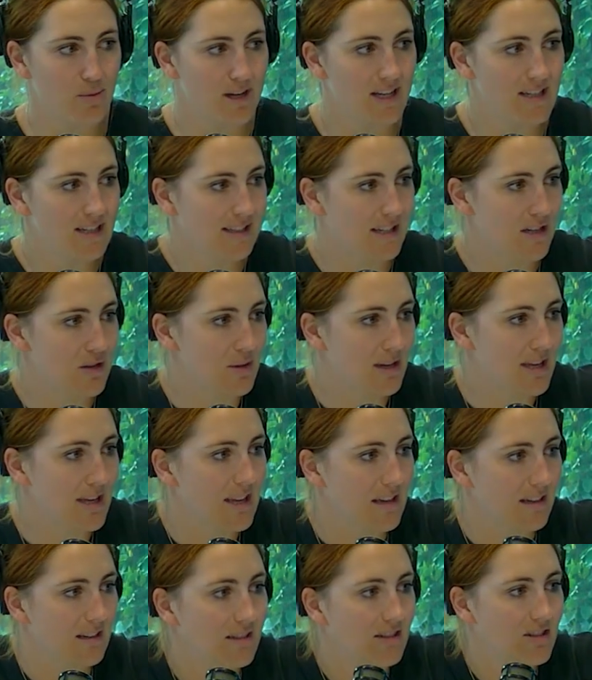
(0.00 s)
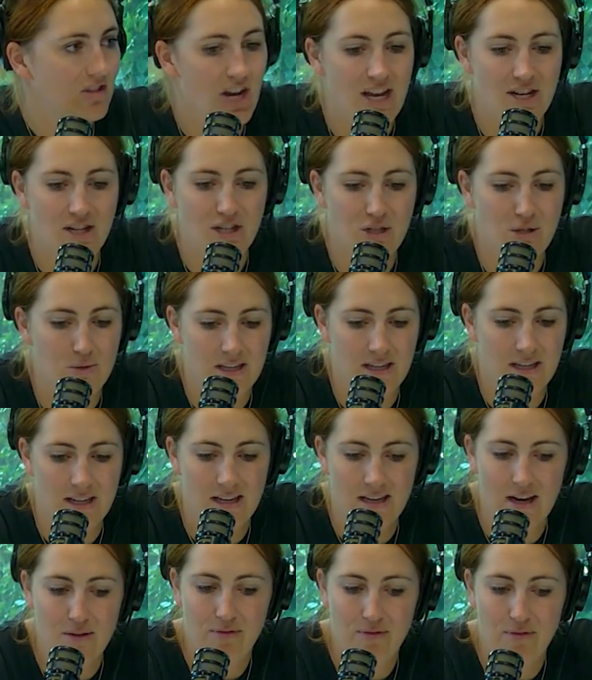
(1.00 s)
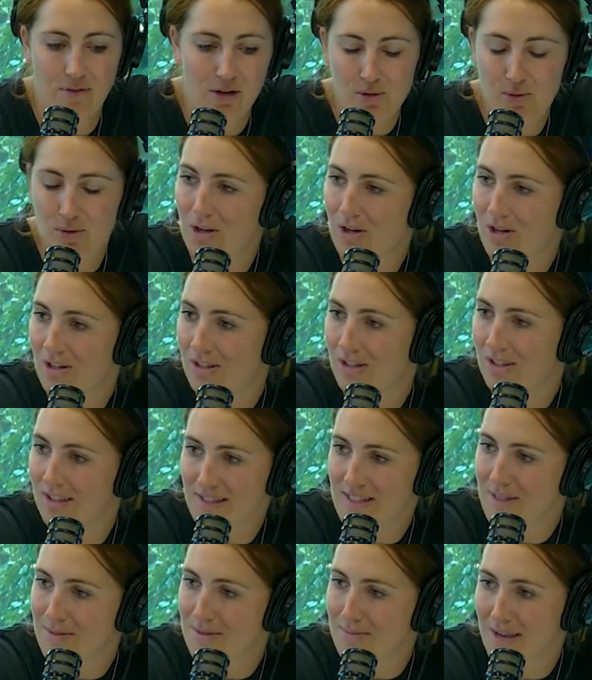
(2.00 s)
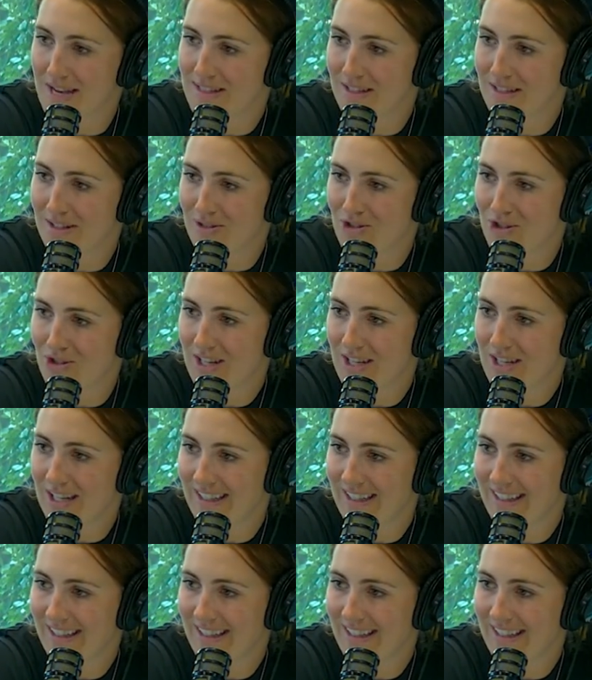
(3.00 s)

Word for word: We get to see you again, chat to you again, and follow you along on this amazing journey. I would love that.